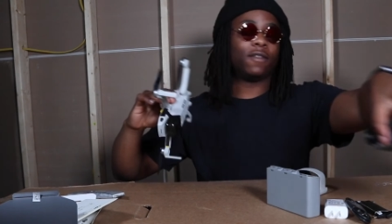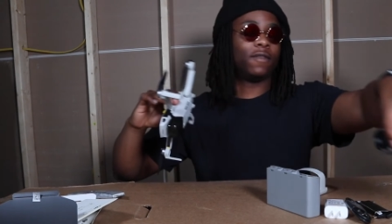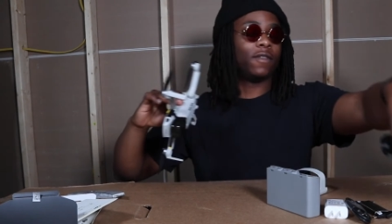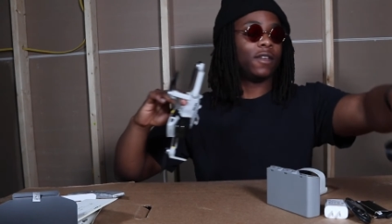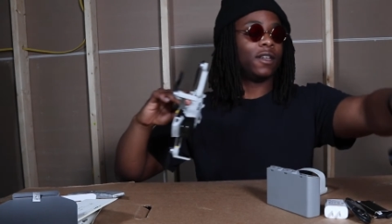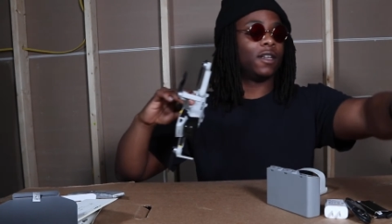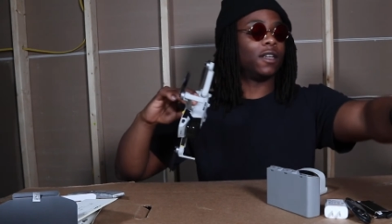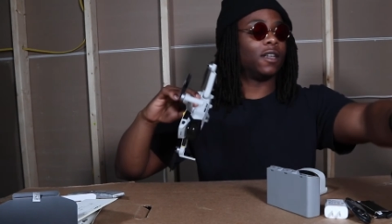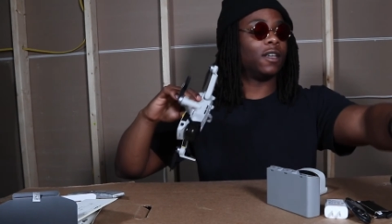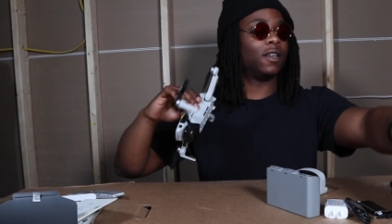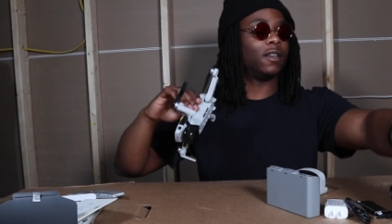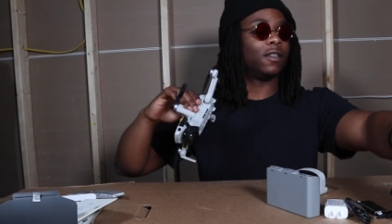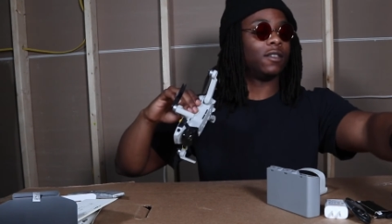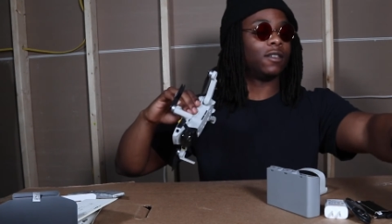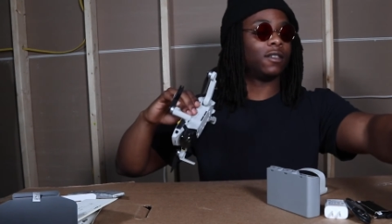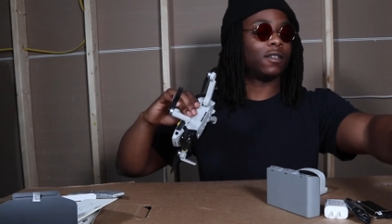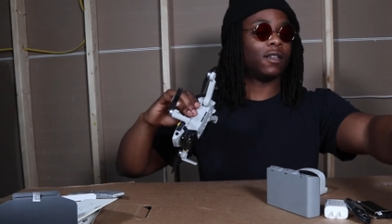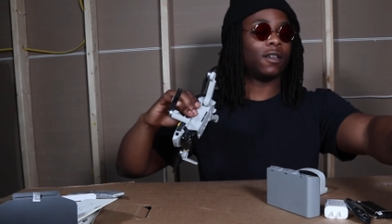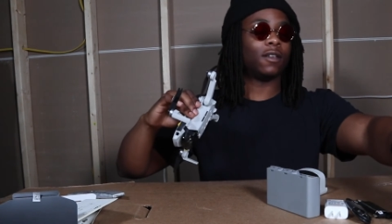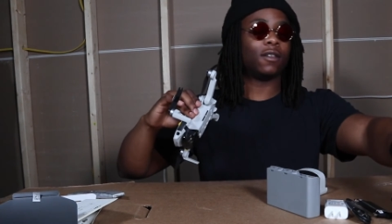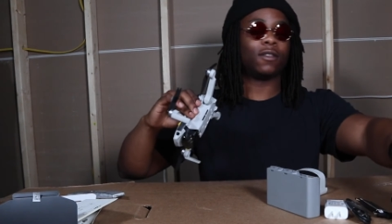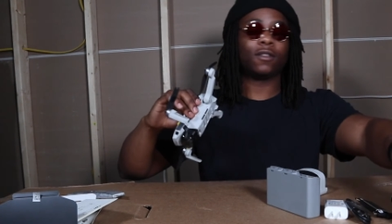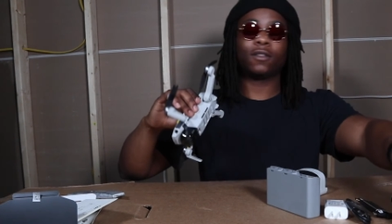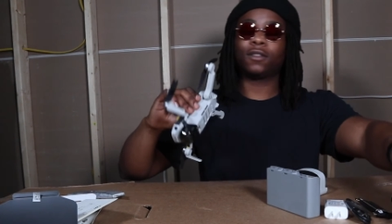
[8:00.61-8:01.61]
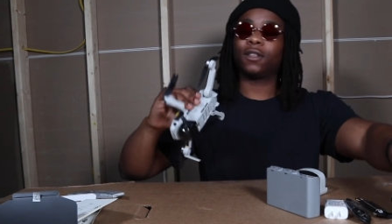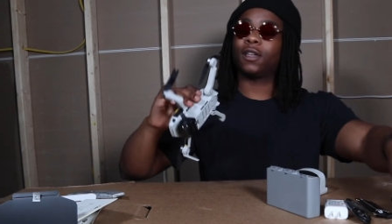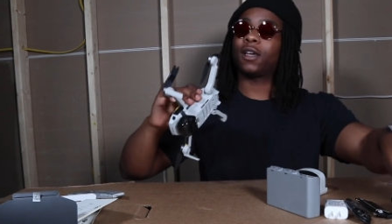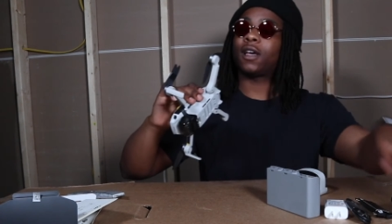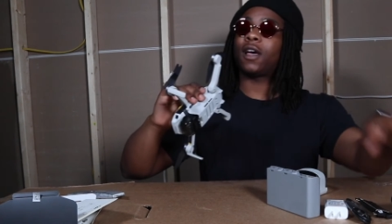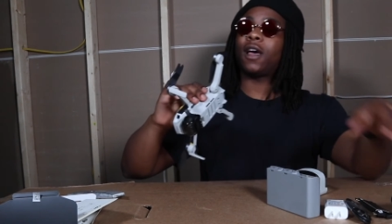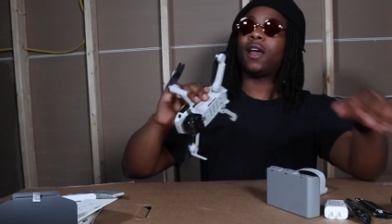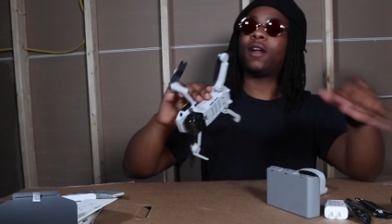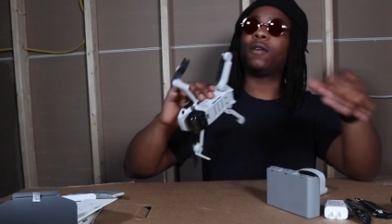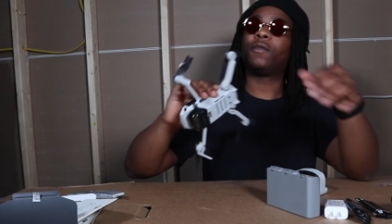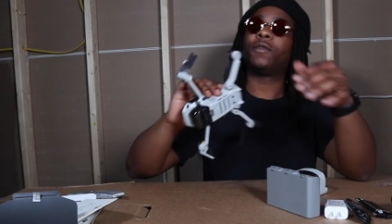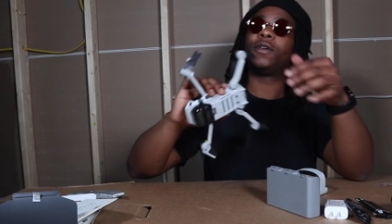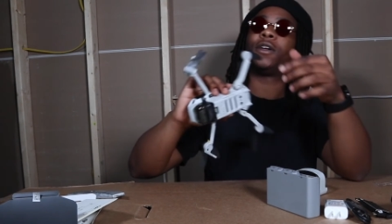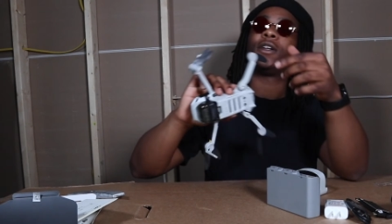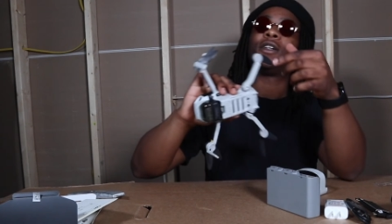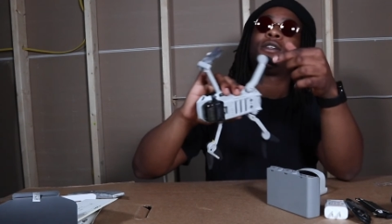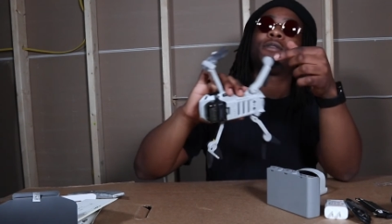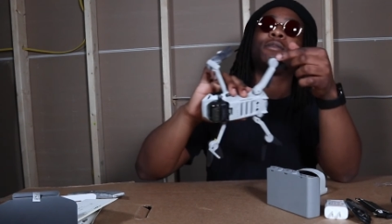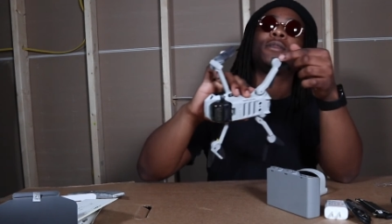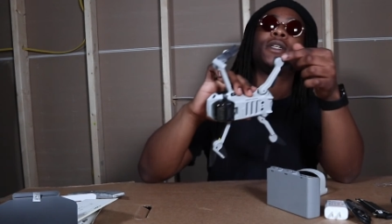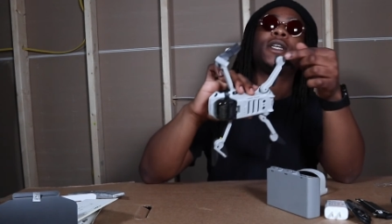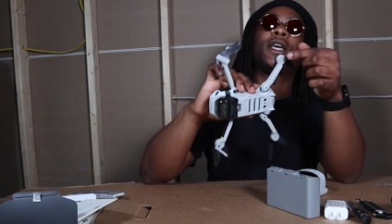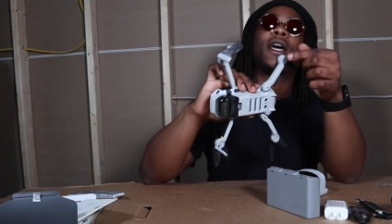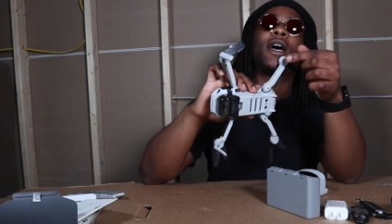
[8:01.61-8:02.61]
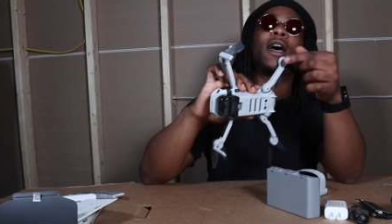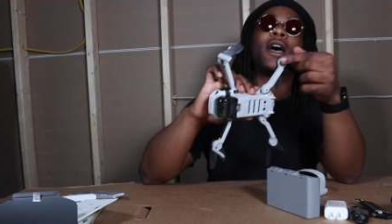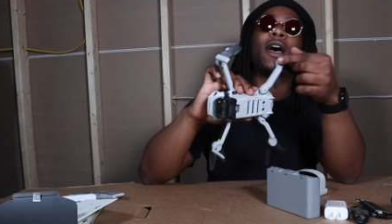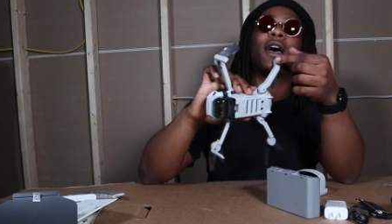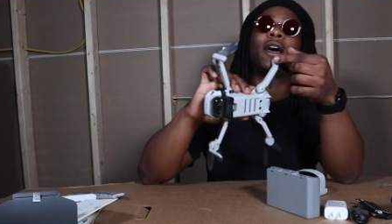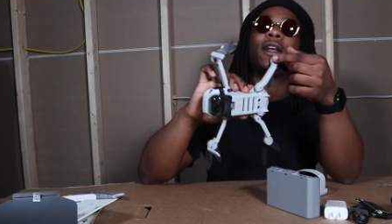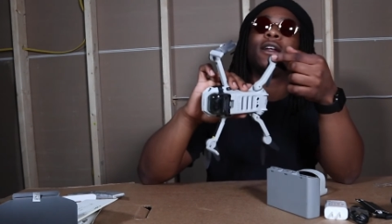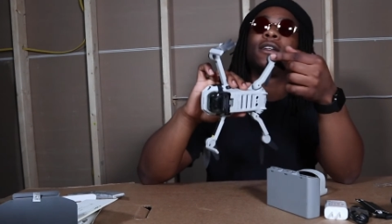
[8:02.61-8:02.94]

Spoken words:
videos though, it kind of weirds me out how